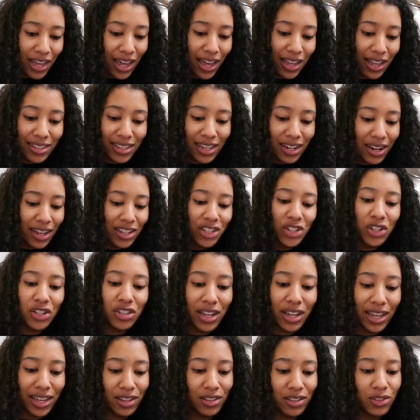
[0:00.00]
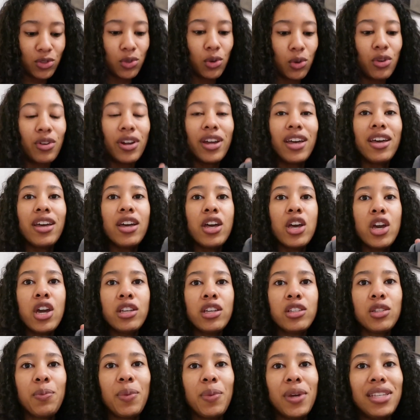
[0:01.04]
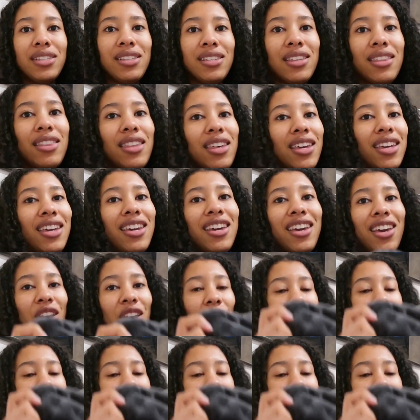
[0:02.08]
until I just like saw it. So basically